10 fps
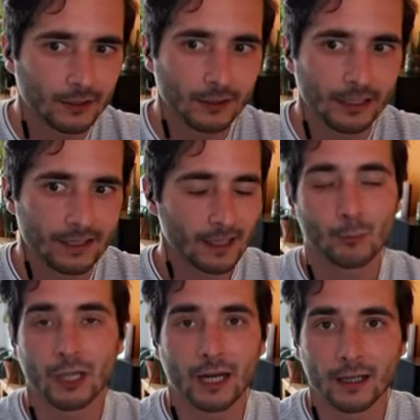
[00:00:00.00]
in the same
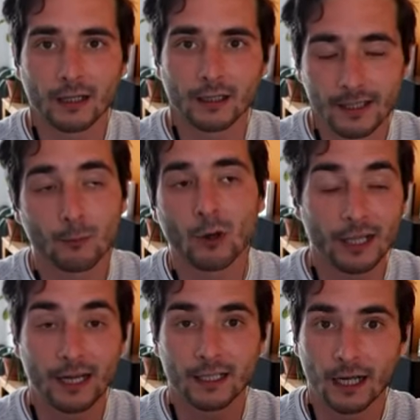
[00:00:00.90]
way that
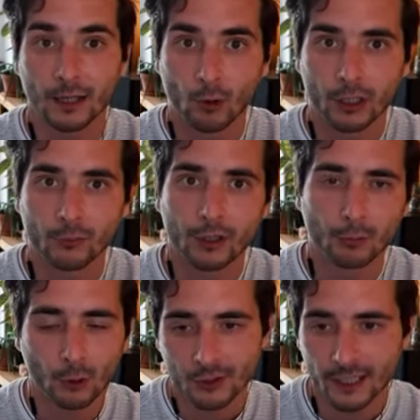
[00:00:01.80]
as I work with
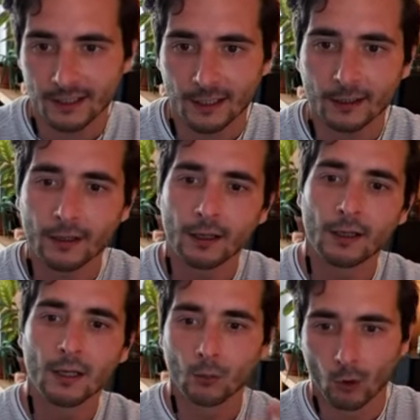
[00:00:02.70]
Processing,
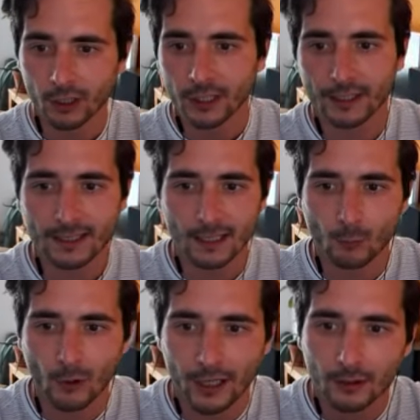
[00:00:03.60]
work in the same
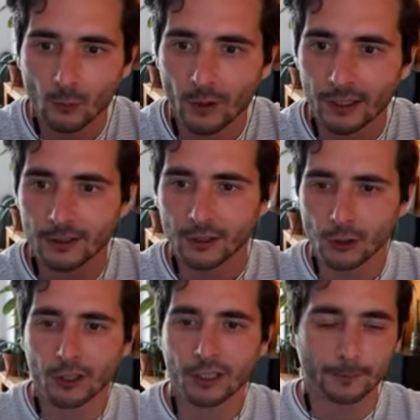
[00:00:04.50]
way with Unity.